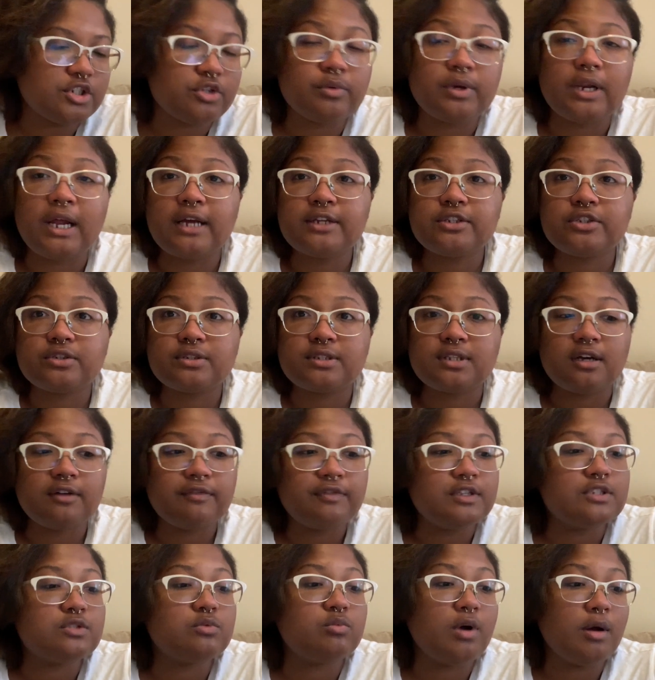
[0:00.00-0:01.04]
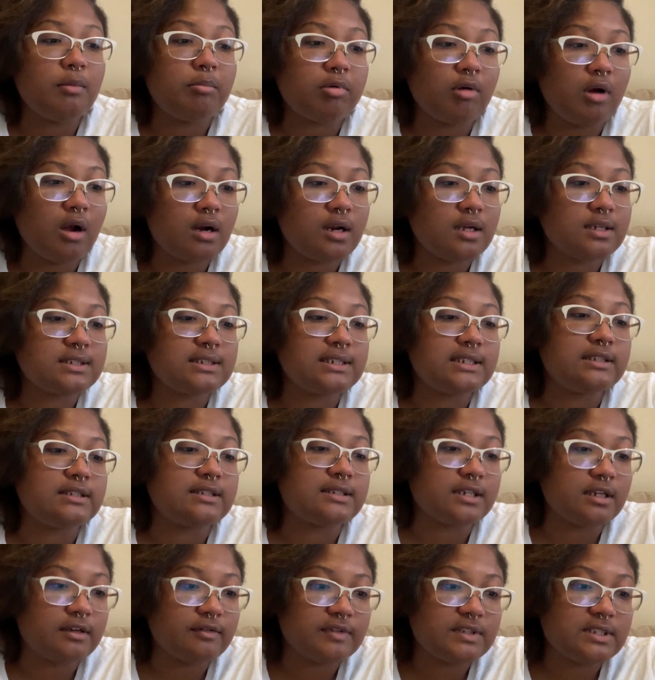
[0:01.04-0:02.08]
want to ask yourself is, what products and
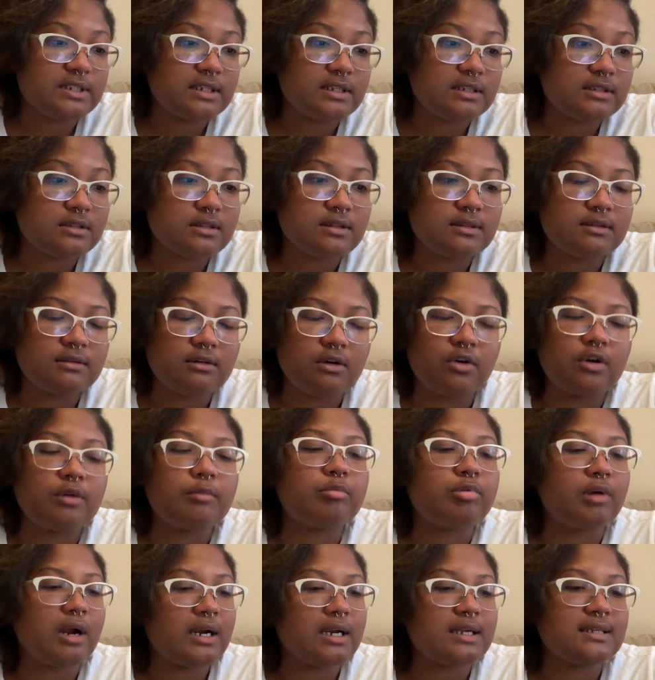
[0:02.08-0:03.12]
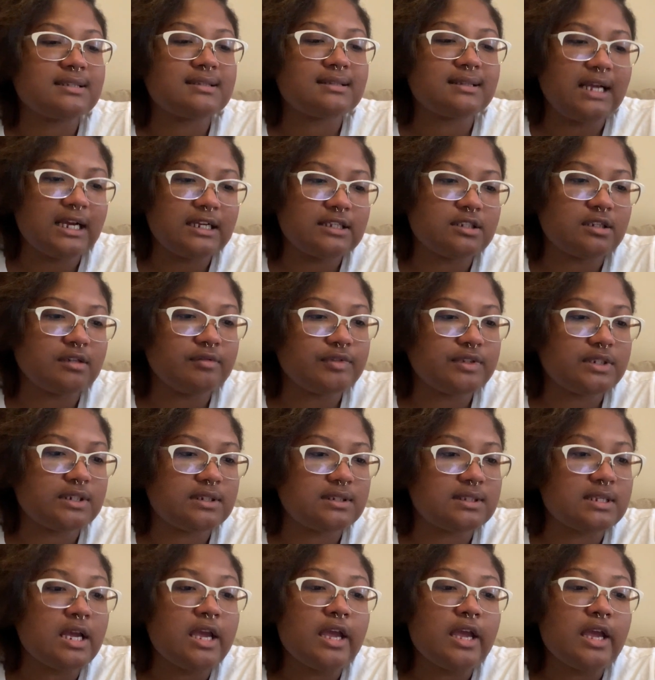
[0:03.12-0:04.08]
services or products/services